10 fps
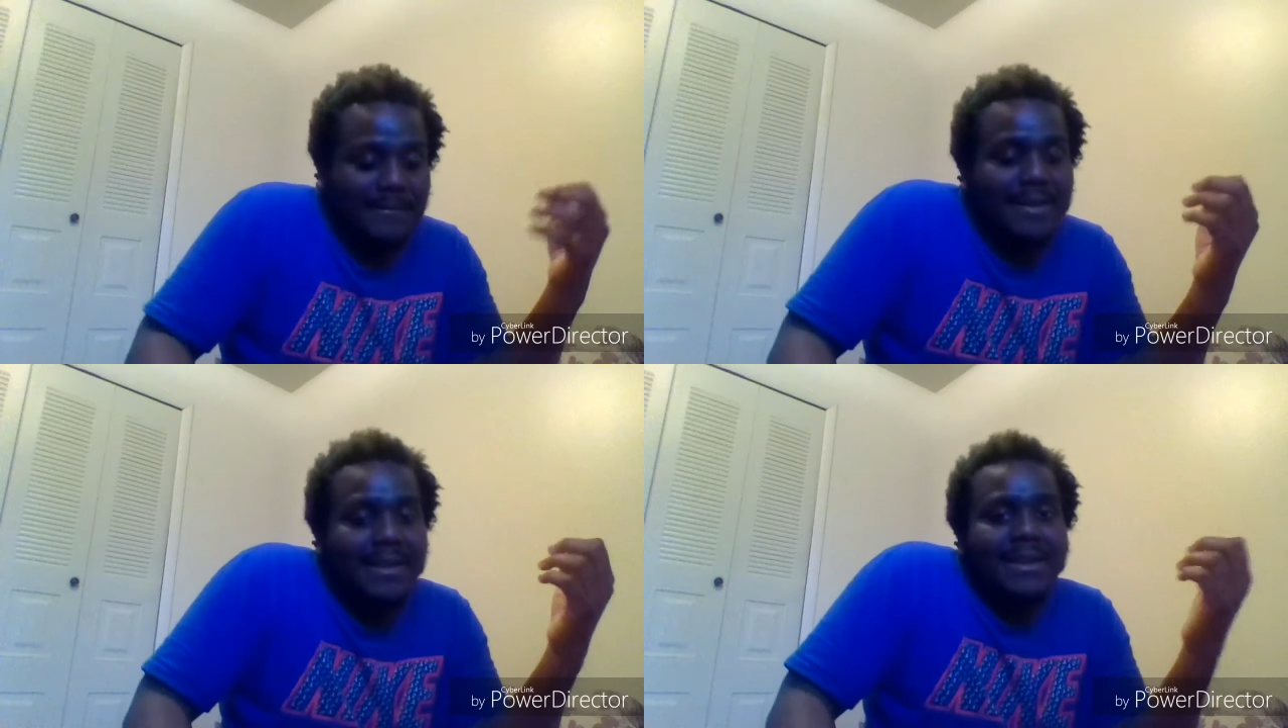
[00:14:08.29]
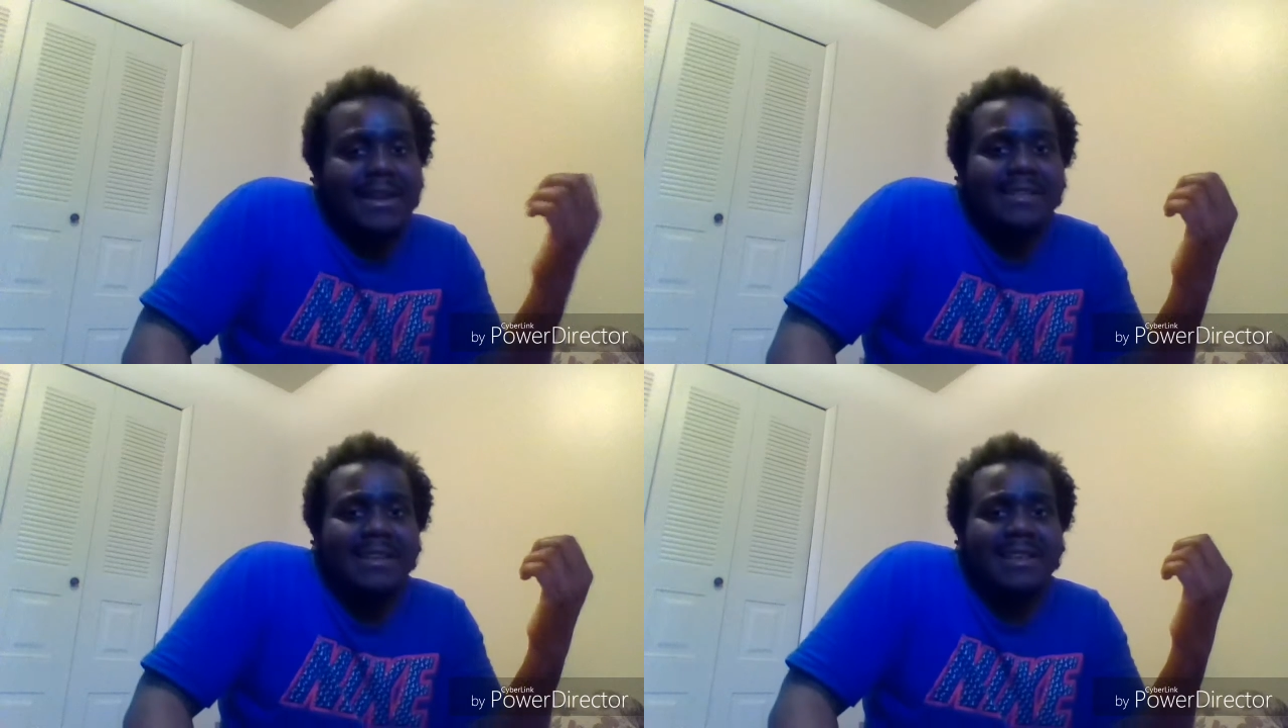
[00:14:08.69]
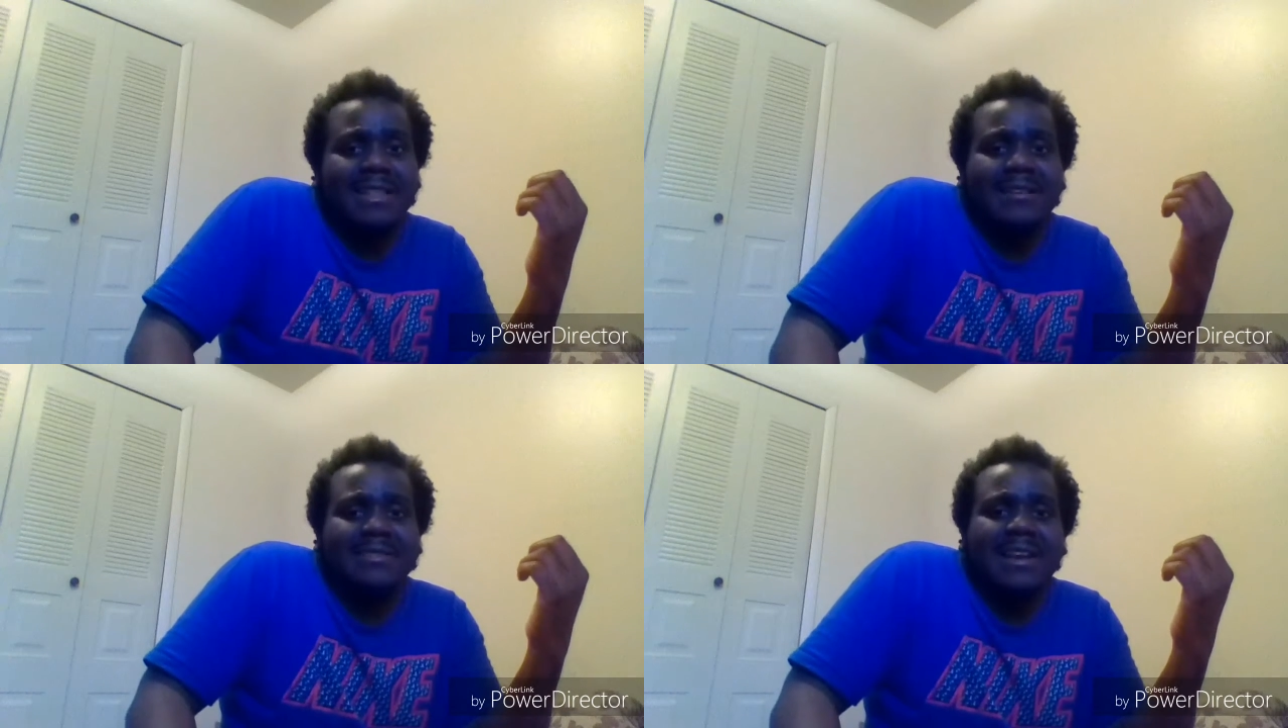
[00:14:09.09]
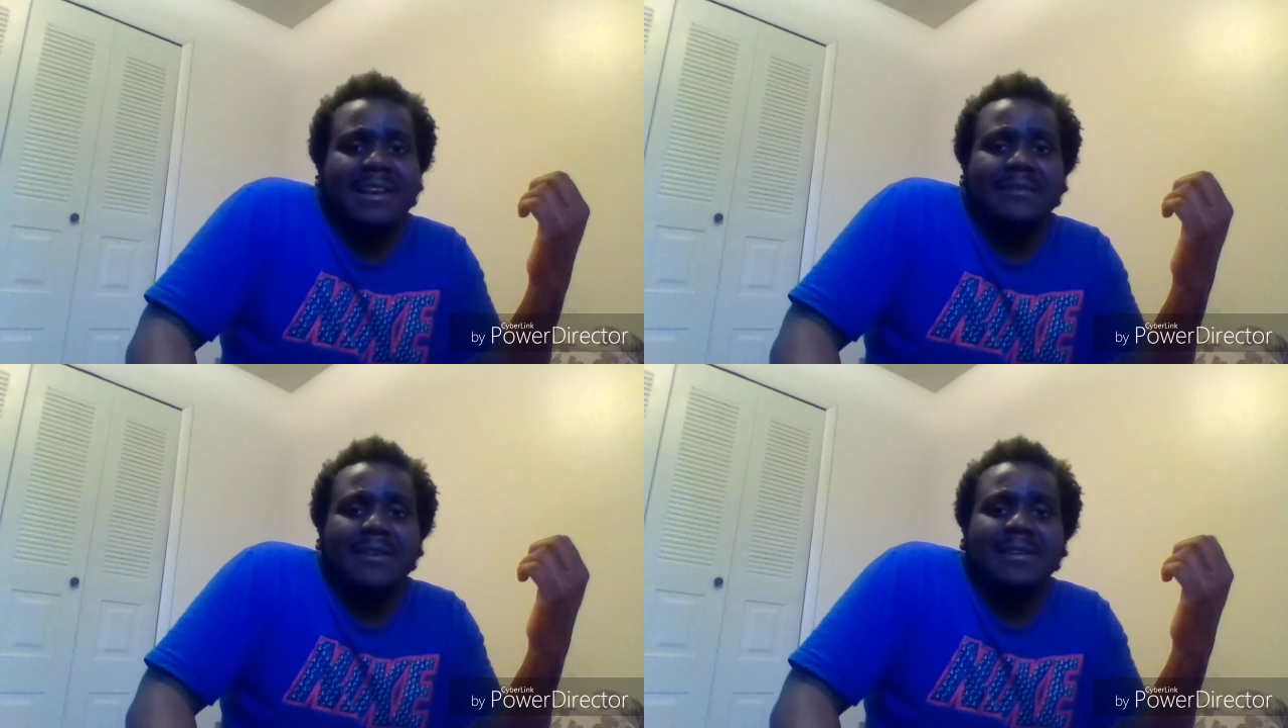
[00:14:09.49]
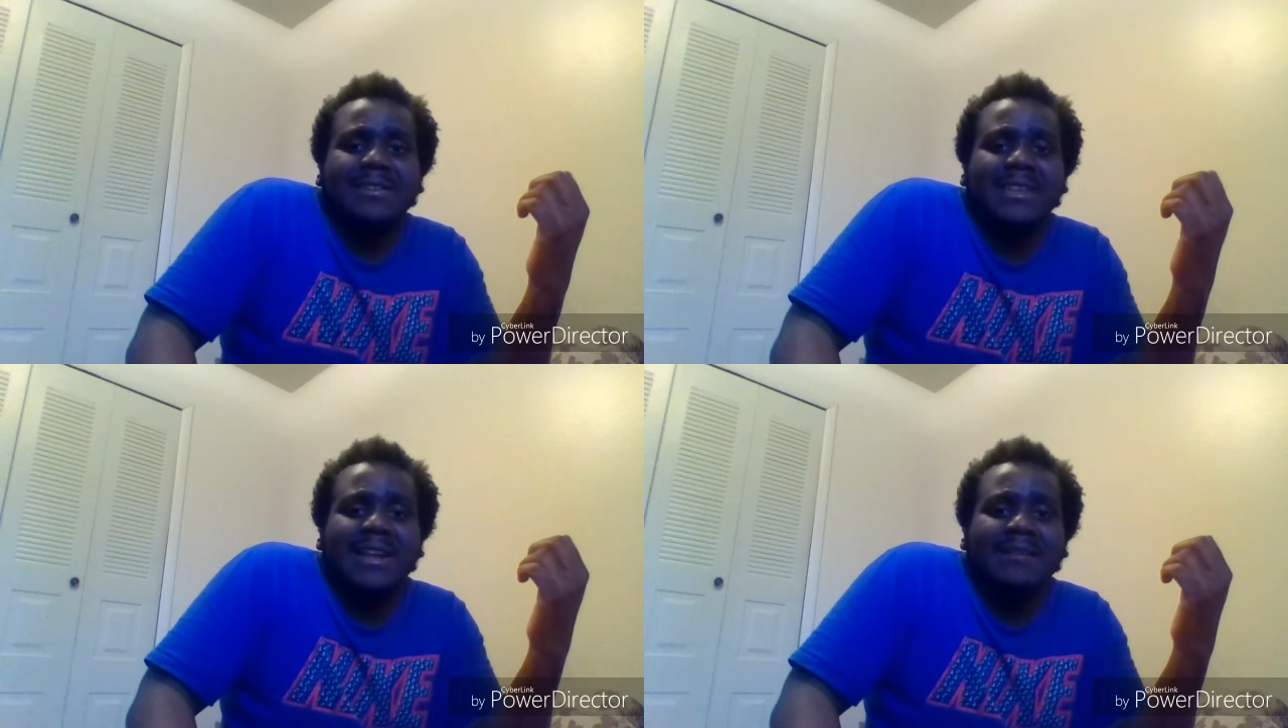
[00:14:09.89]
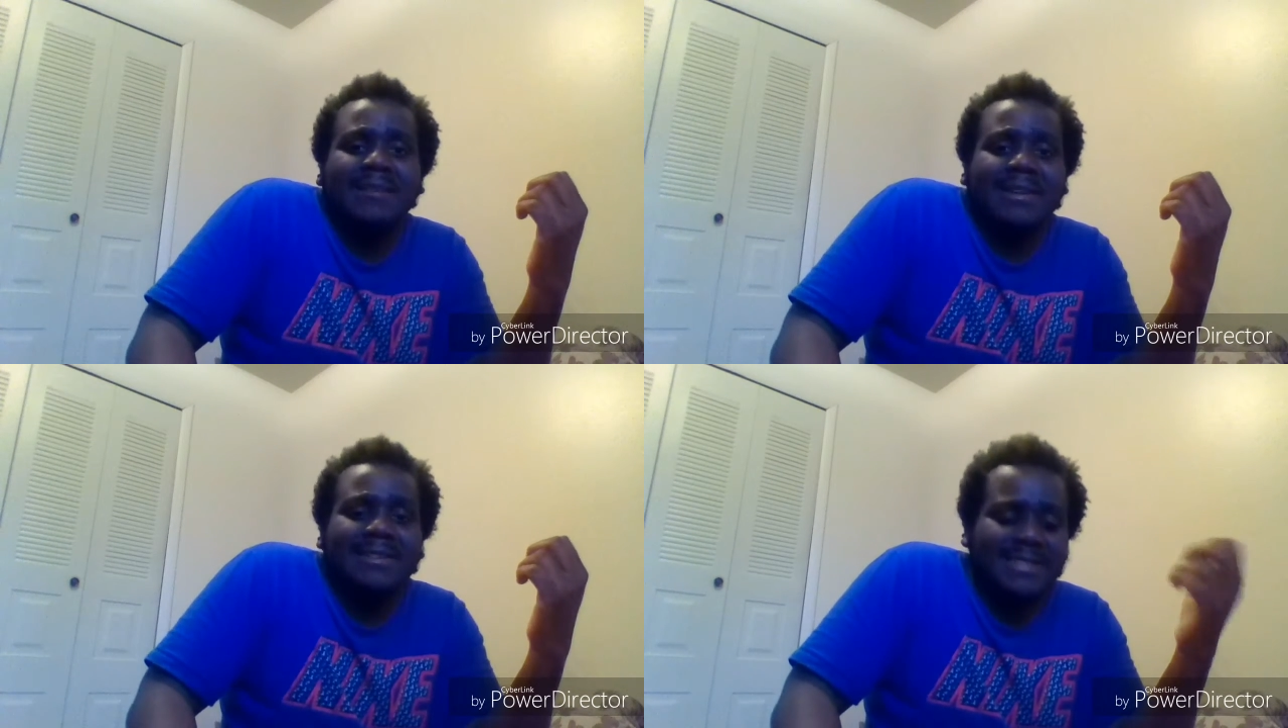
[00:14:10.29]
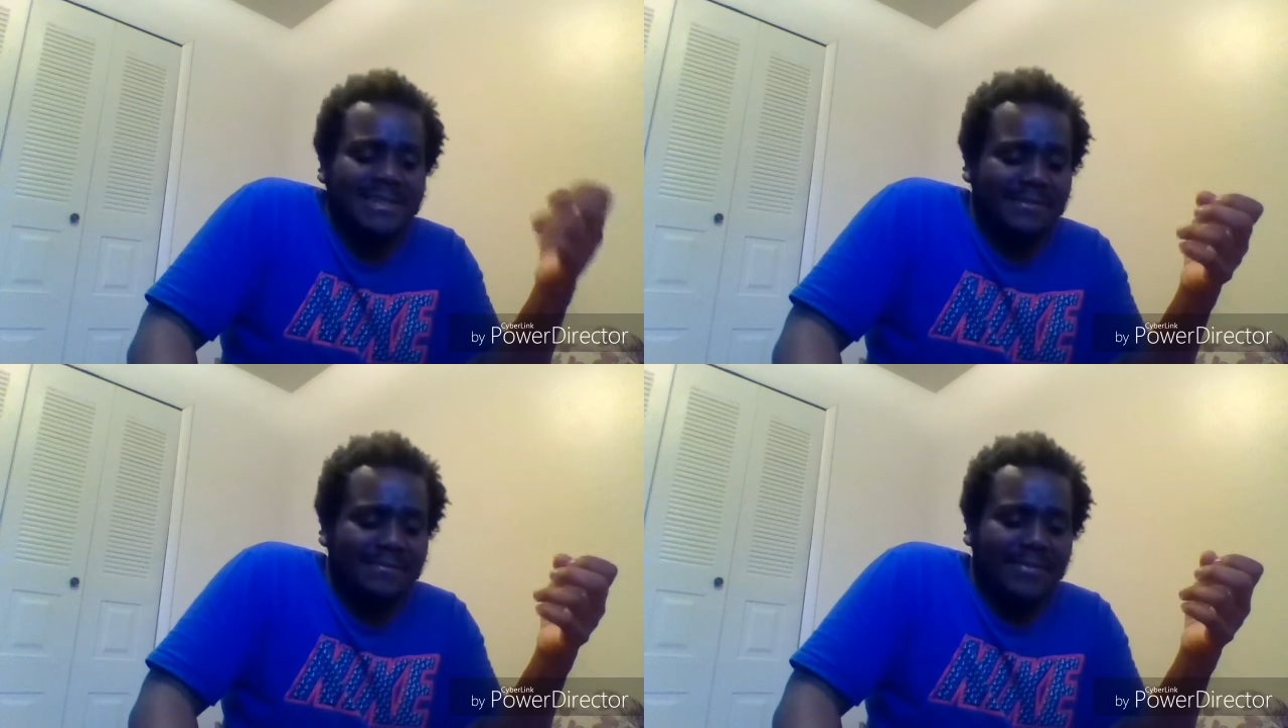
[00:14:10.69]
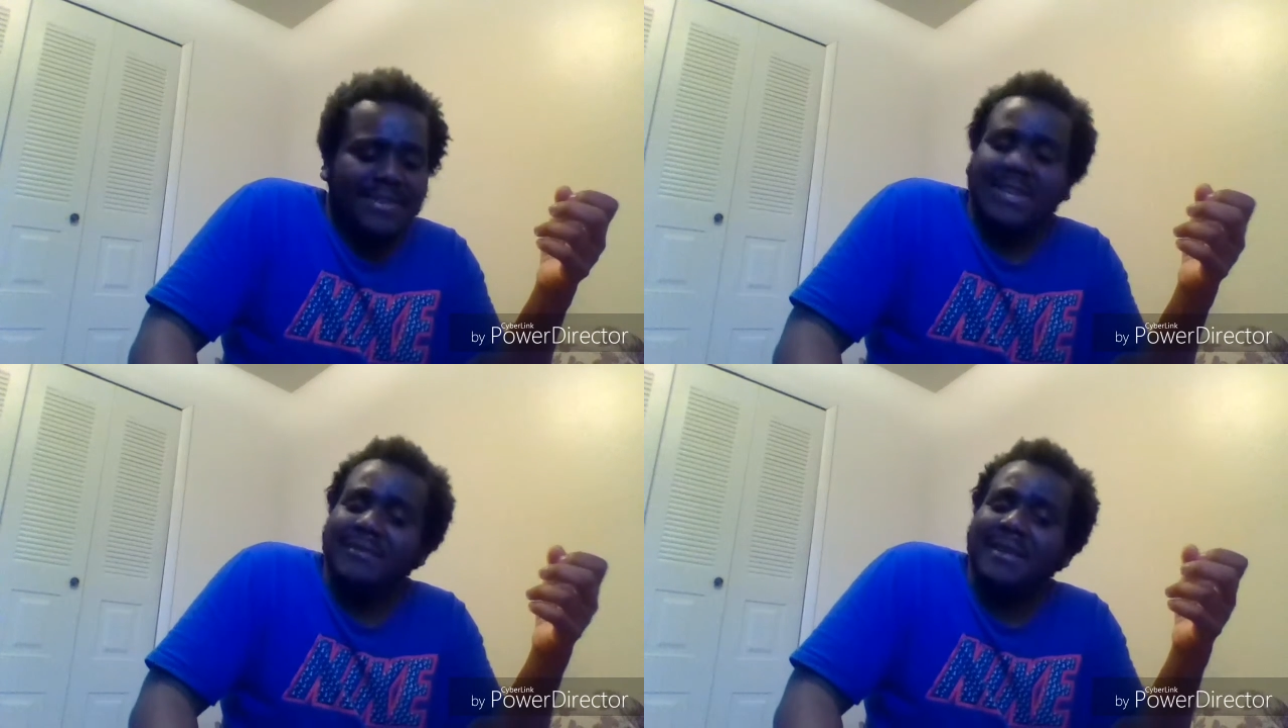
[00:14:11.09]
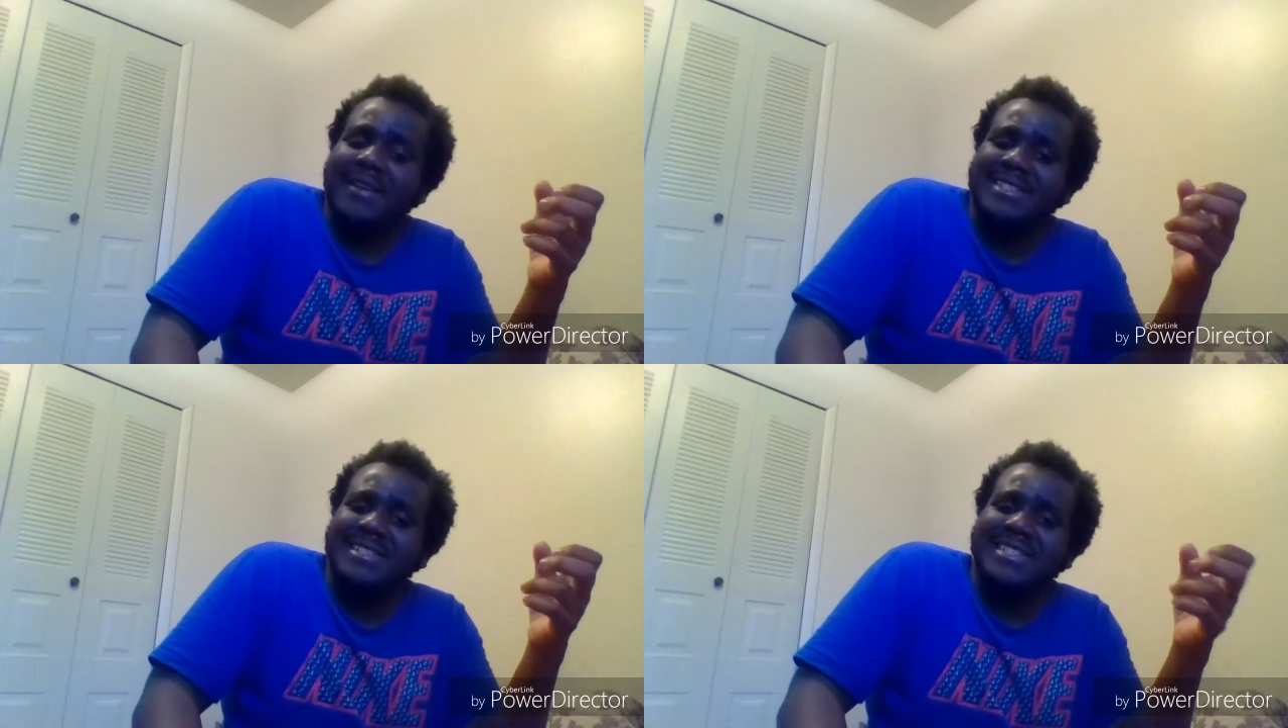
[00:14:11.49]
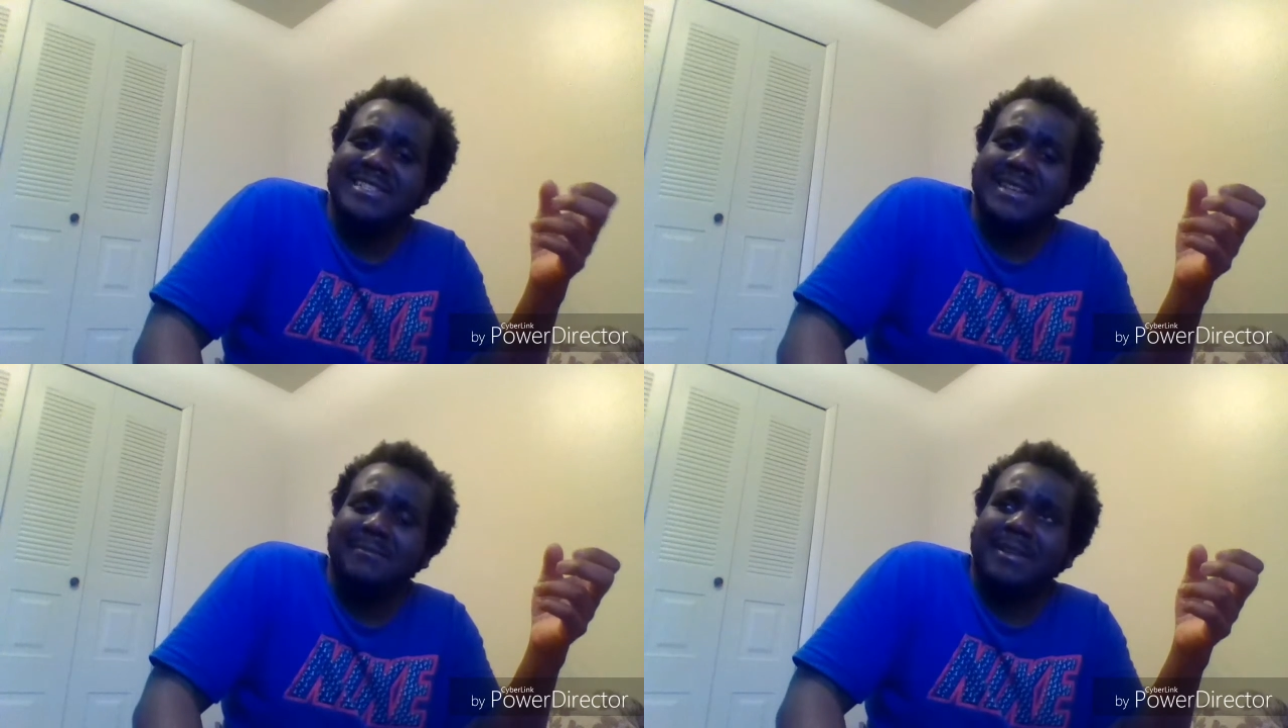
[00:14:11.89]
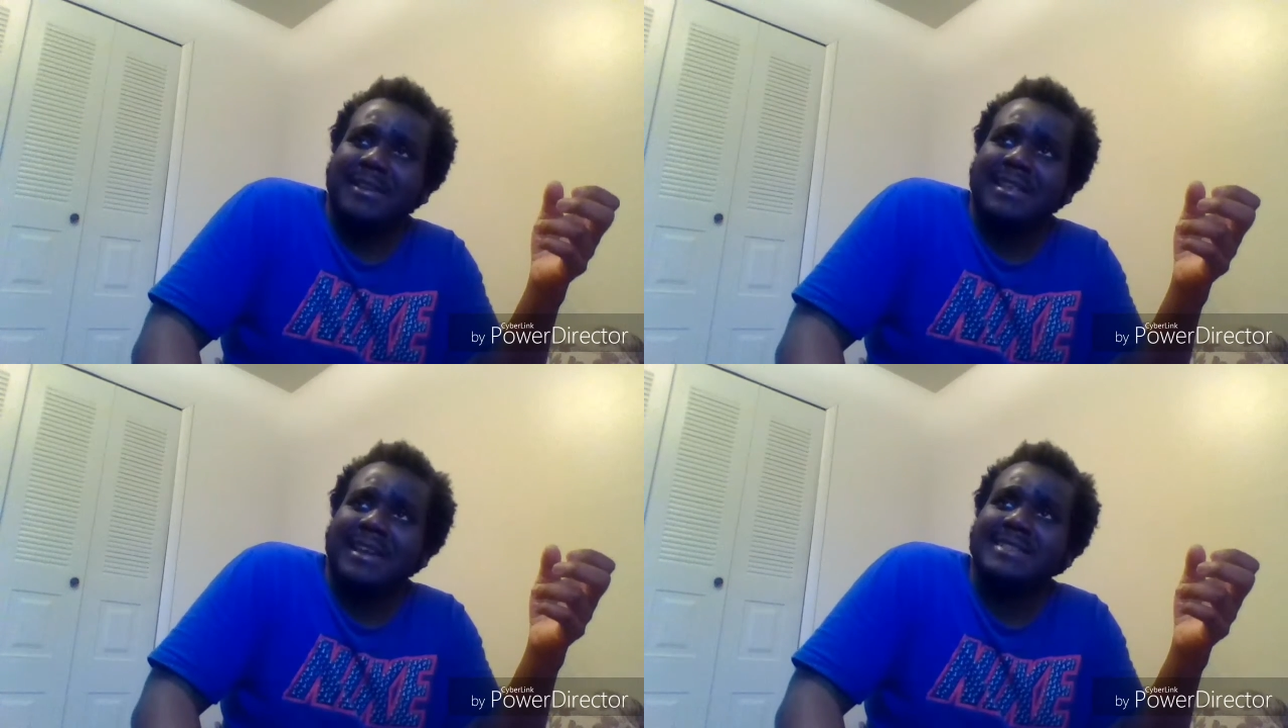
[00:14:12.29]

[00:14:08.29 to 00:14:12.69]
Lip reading: I thought that was kind of weird. It's like, why'd she just dip like that?